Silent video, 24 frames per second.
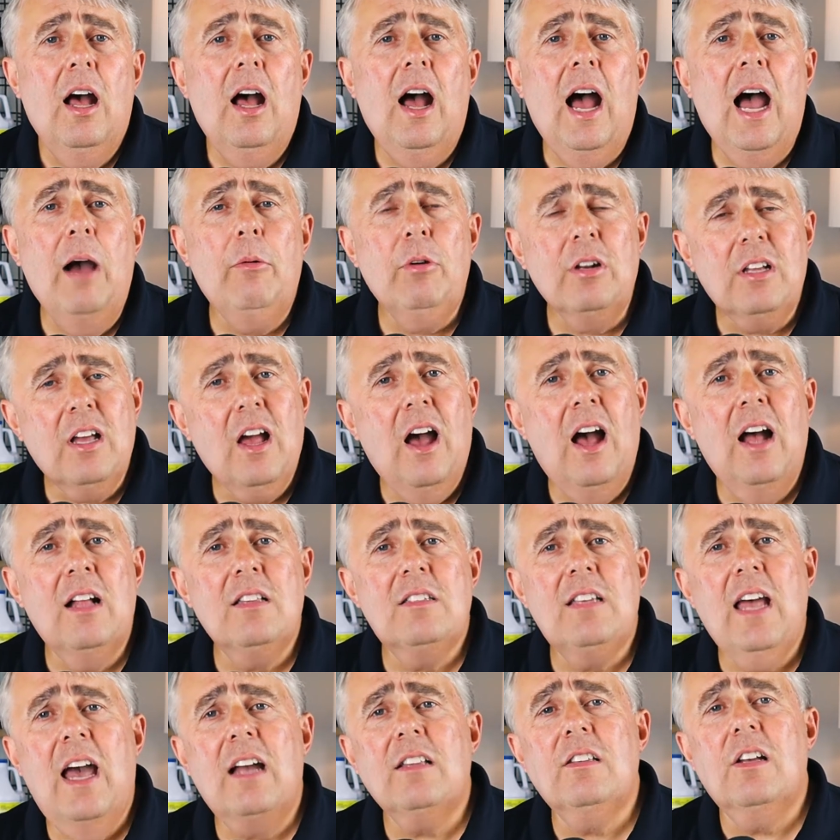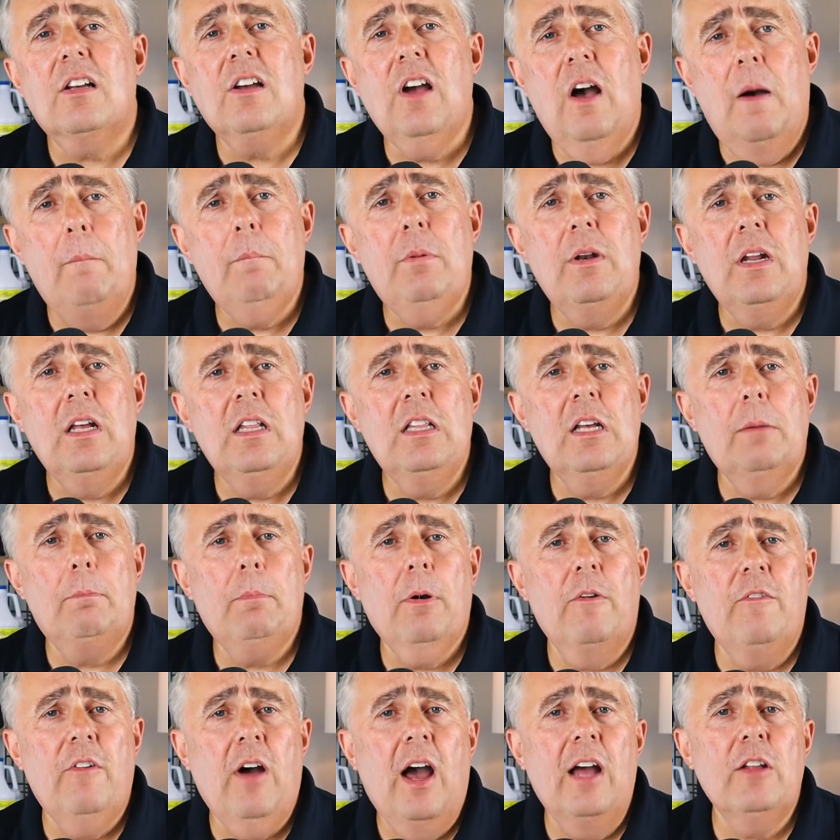I would contact a company that
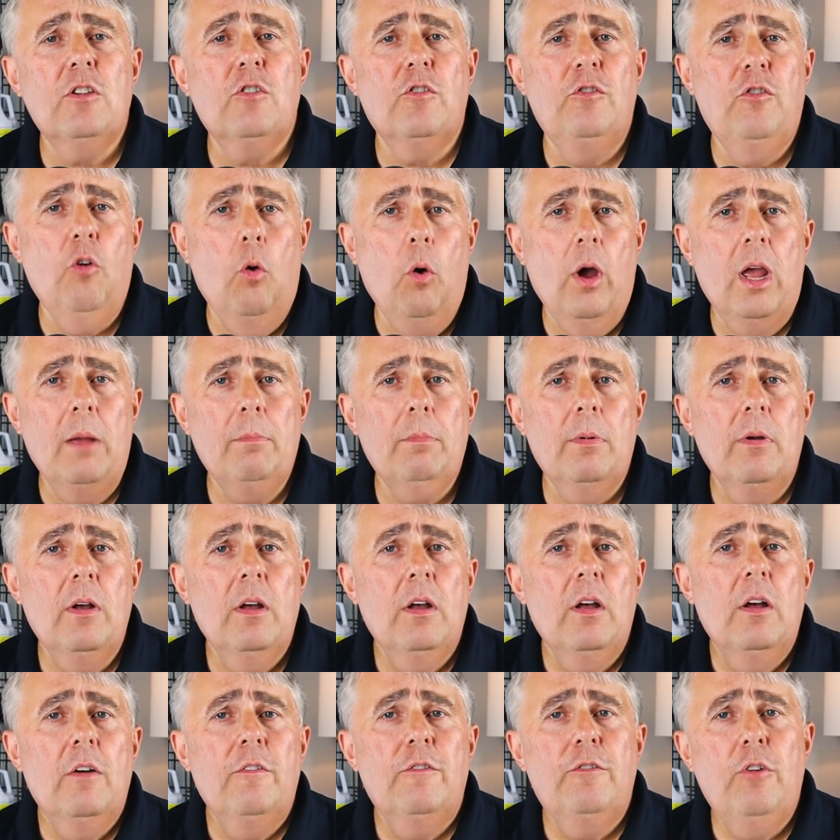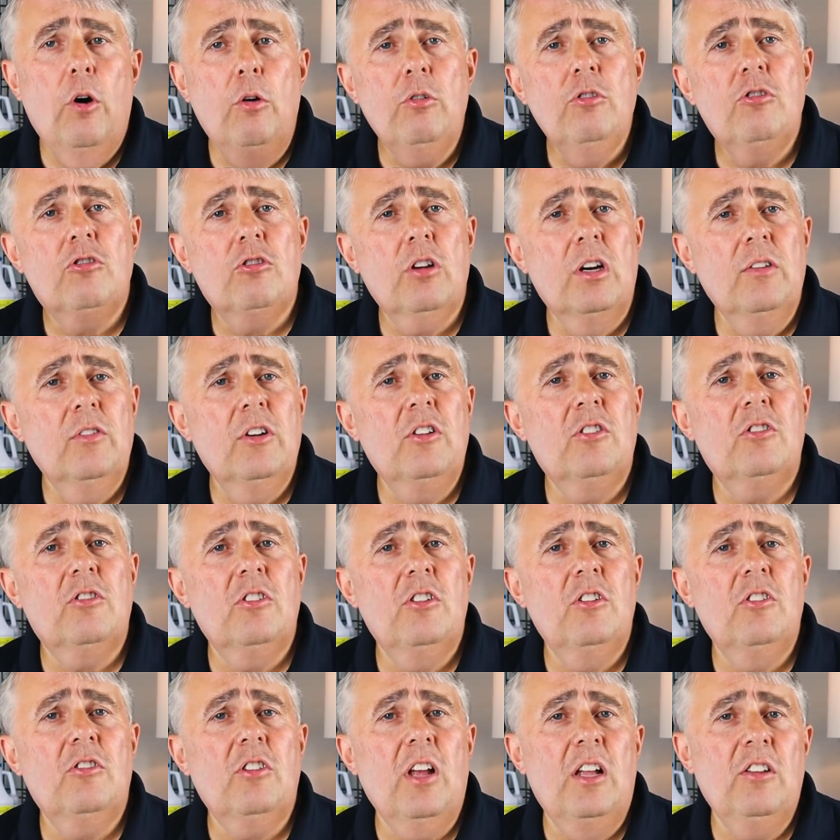provides VoIP, phone
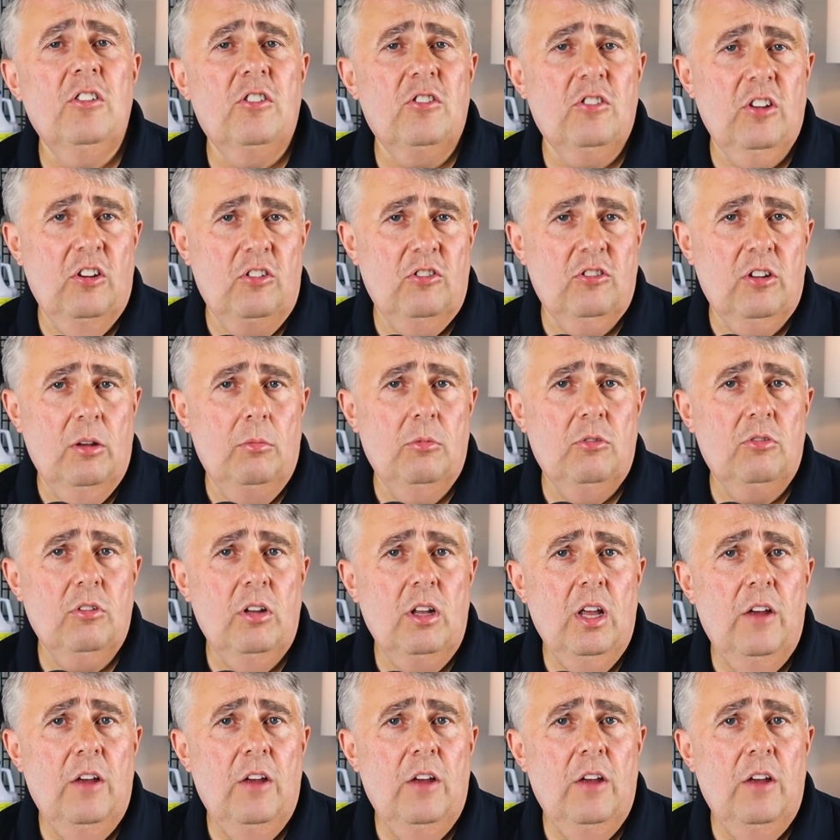services and systems.